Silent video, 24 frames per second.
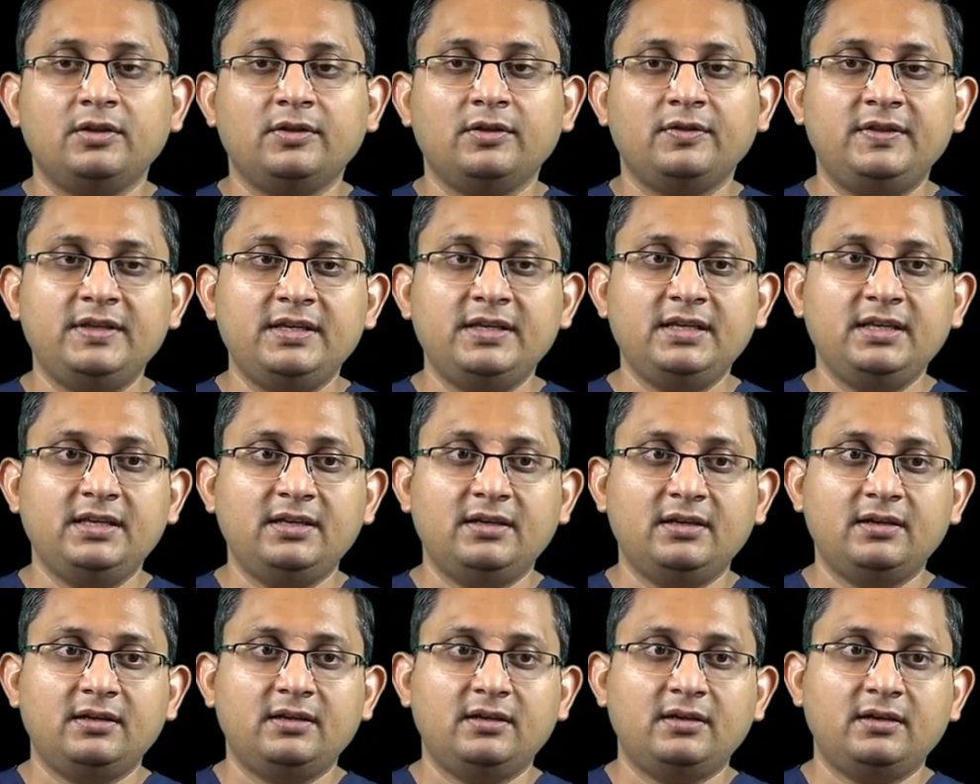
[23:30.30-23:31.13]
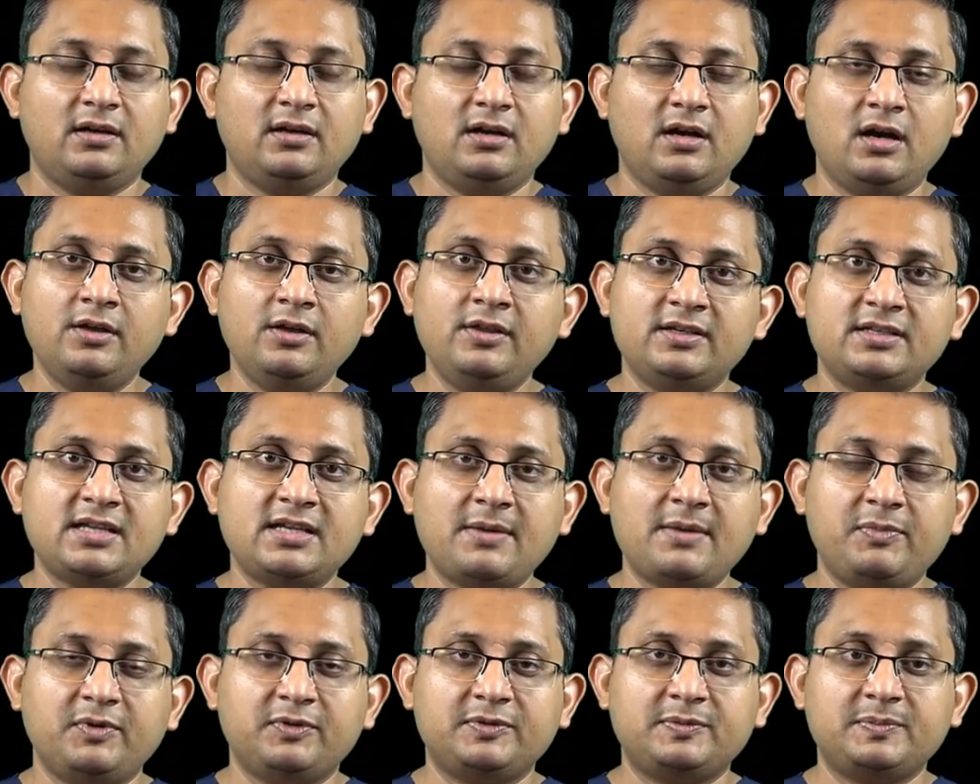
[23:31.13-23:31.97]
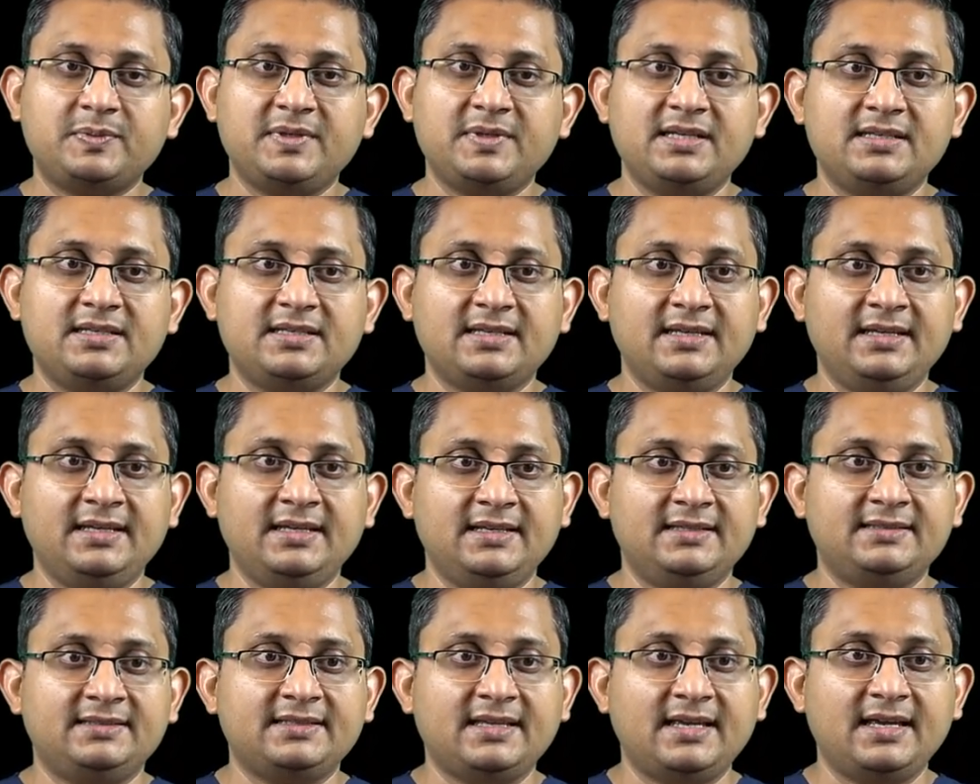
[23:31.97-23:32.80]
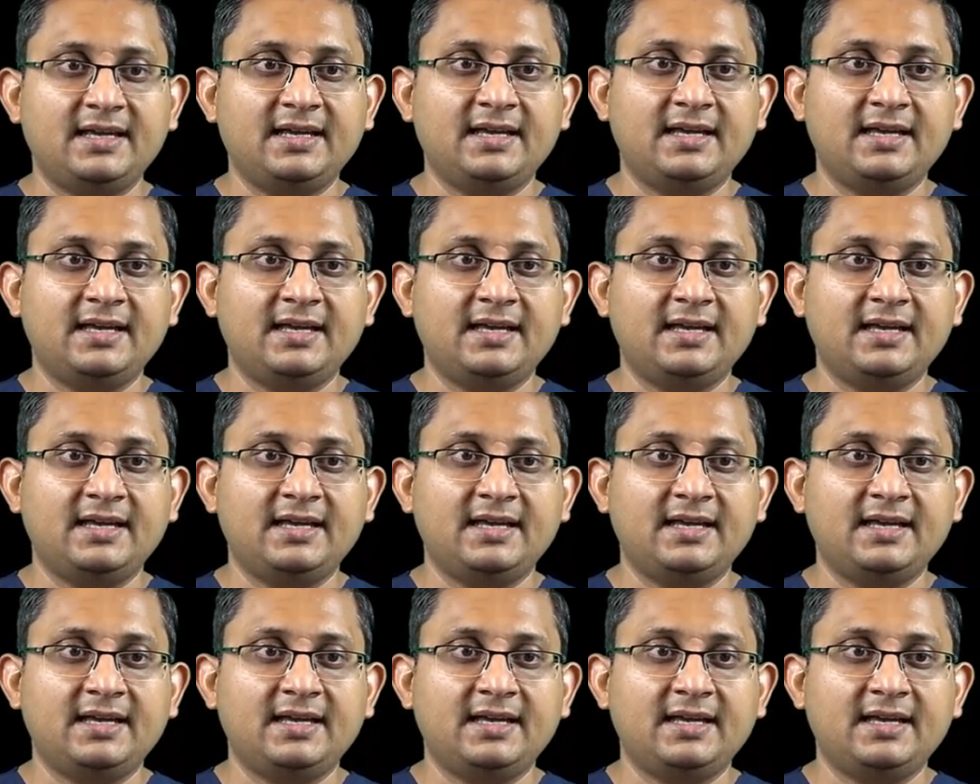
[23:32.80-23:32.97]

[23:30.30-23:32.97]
The other type of splint is